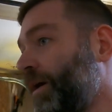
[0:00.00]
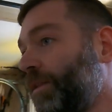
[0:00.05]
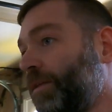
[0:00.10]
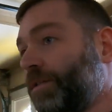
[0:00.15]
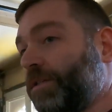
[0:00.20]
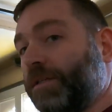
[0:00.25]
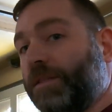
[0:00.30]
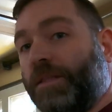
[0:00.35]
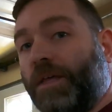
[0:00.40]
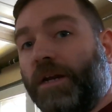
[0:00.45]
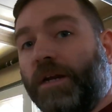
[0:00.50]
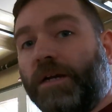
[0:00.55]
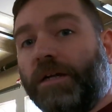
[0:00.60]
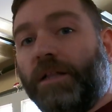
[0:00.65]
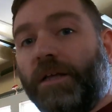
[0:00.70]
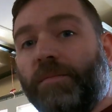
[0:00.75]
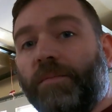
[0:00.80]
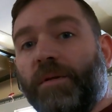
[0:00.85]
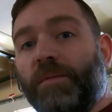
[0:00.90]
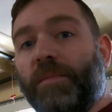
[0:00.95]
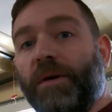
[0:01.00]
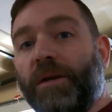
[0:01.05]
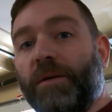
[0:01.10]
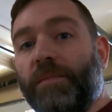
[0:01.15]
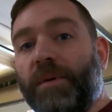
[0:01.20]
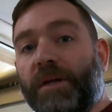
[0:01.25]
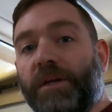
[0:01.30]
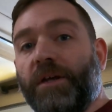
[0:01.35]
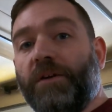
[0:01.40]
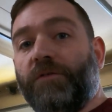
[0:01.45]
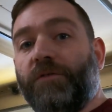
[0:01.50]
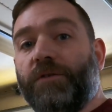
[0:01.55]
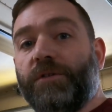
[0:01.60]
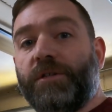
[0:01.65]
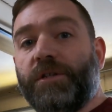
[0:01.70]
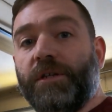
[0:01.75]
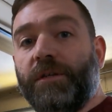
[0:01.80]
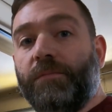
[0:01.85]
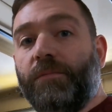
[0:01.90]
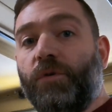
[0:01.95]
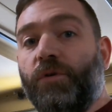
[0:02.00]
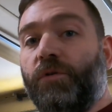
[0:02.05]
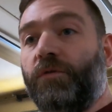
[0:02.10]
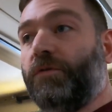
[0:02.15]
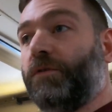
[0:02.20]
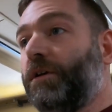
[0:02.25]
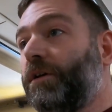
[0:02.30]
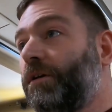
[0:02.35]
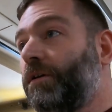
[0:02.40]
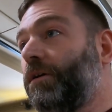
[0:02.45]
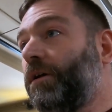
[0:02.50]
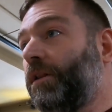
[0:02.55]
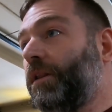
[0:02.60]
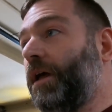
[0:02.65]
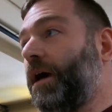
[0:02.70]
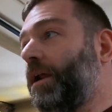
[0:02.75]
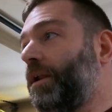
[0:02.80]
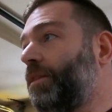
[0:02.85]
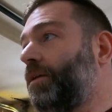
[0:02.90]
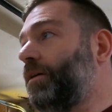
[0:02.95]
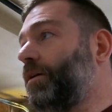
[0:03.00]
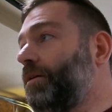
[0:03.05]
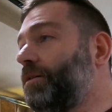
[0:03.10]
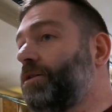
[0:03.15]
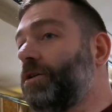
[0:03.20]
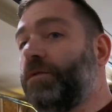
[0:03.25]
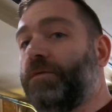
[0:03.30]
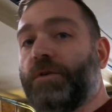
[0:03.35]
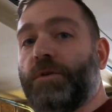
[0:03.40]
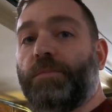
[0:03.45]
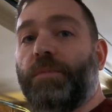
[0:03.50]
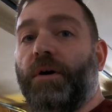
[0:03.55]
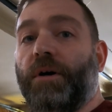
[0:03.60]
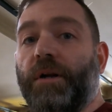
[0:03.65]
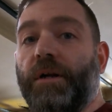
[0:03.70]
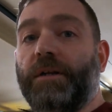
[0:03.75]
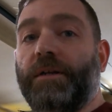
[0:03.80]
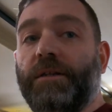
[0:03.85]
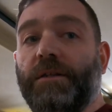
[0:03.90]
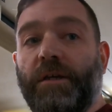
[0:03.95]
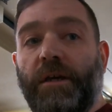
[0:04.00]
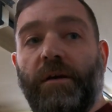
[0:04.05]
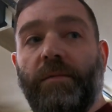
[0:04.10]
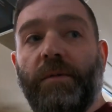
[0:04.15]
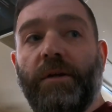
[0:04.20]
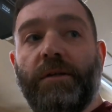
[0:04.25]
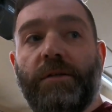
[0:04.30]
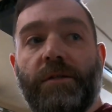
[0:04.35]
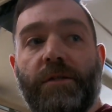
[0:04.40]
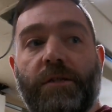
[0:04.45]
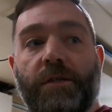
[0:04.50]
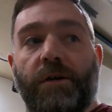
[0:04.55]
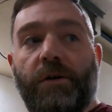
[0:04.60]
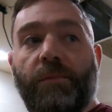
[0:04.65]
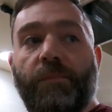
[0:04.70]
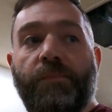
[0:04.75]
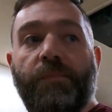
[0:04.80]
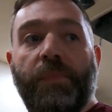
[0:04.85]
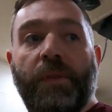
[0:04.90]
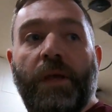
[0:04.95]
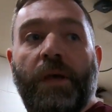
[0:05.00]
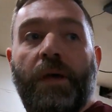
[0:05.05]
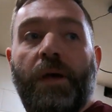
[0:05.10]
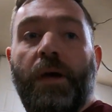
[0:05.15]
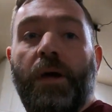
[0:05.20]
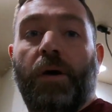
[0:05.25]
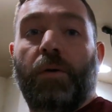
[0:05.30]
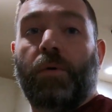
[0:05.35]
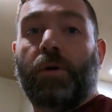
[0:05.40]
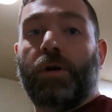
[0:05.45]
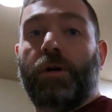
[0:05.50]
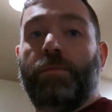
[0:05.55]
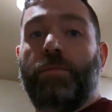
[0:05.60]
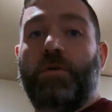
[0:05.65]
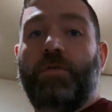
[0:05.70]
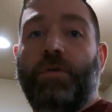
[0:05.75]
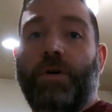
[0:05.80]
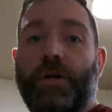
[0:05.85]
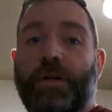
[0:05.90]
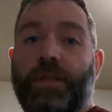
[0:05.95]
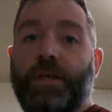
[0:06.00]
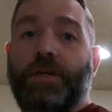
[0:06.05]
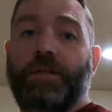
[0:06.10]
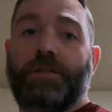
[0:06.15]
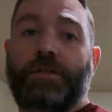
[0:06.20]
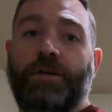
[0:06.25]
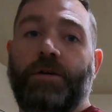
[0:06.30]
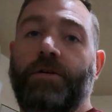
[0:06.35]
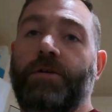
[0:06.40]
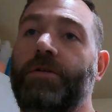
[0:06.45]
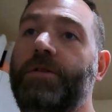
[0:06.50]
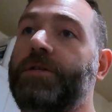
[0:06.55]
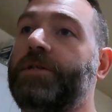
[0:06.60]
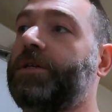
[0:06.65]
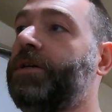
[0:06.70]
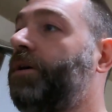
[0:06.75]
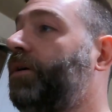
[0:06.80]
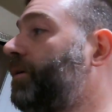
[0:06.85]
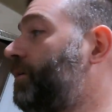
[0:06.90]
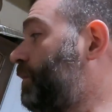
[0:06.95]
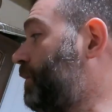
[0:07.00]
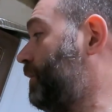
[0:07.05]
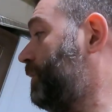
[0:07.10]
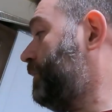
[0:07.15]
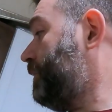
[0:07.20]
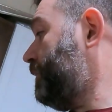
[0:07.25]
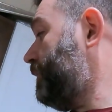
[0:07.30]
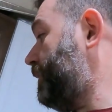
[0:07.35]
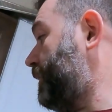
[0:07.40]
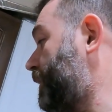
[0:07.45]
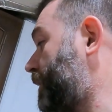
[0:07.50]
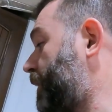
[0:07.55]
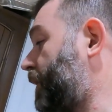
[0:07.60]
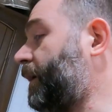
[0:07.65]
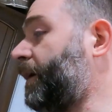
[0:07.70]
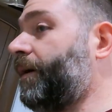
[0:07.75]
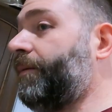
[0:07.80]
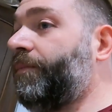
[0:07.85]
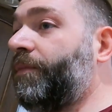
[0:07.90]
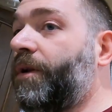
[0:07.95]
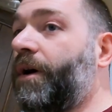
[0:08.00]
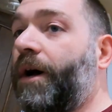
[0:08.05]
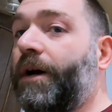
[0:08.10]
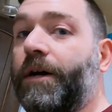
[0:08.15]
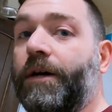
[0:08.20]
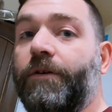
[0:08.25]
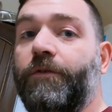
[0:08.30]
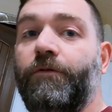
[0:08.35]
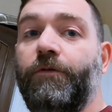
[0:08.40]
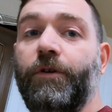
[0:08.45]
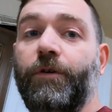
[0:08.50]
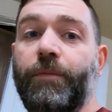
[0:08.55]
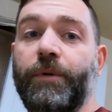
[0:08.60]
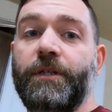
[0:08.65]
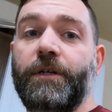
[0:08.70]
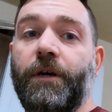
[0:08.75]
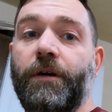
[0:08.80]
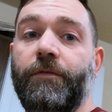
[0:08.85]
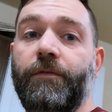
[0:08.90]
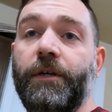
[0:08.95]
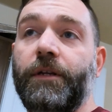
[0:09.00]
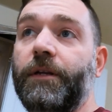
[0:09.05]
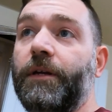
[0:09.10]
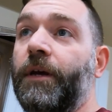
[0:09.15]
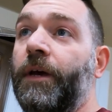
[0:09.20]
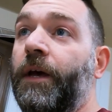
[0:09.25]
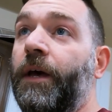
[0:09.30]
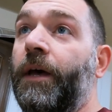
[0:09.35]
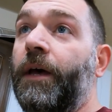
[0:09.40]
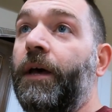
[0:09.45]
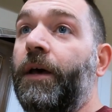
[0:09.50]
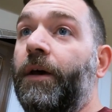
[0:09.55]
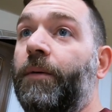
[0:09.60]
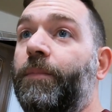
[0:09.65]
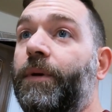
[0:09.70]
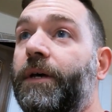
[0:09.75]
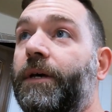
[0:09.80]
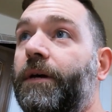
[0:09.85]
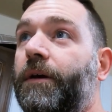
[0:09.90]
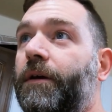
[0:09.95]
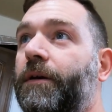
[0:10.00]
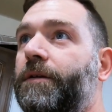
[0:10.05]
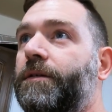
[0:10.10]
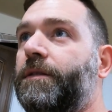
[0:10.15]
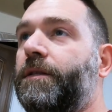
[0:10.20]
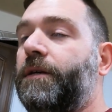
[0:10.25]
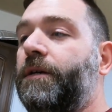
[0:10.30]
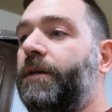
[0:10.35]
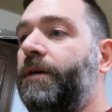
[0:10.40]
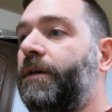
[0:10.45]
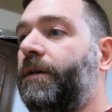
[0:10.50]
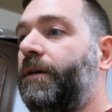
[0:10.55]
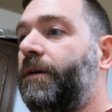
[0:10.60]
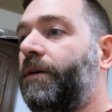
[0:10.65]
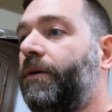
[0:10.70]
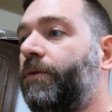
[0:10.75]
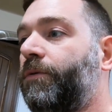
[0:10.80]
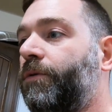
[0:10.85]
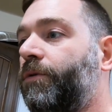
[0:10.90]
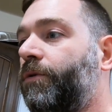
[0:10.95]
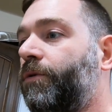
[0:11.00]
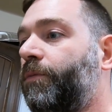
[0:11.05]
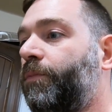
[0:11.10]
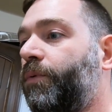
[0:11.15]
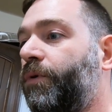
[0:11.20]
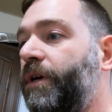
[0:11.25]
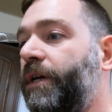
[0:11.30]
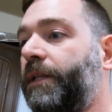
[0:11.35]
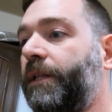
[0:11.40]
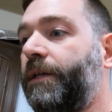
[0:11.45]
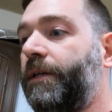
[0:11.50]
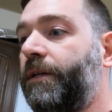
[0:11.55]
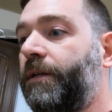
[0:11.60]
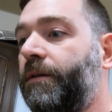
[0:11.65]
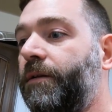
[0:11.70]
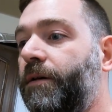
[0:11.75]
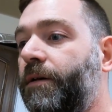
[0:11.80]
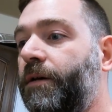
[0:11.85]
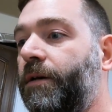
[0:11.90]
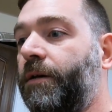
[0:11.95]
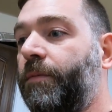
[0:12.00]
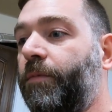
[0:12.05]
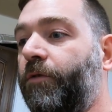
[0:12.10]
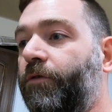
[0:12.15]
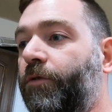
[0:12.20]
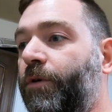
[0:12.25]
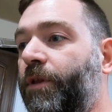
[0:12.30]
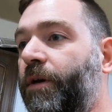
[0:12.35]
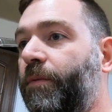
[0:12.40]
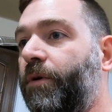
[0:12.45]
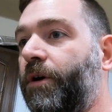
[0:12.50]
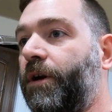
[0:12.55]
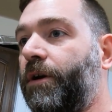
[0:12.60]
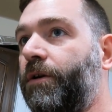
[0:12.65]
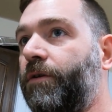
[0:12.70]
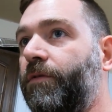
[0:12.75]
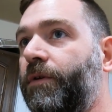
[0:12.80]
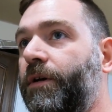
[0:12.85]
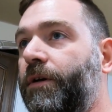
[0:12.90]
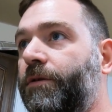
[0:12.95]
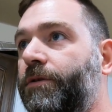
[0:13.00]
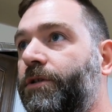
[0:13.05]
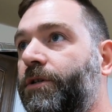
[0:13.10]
The synthetic clay mitt made a big difference. It moved a lot of the surface bonded contaminants. So we're gonna move on to the interior of this car. I'm not gonna film a ton of it because the owner pre-cleaned it before they brought it over here.